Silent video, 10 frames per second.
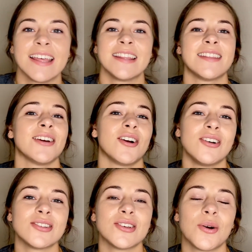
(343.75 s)
they are
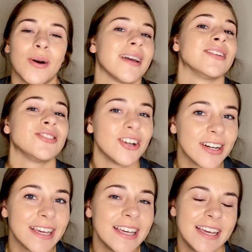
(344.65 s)
also quite
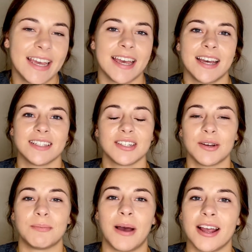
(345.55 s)
dirty, and
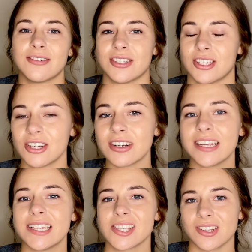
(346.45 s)

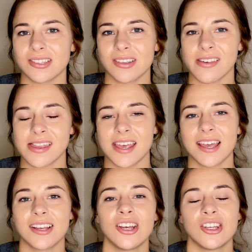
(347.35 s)
biosecurity is also a thing,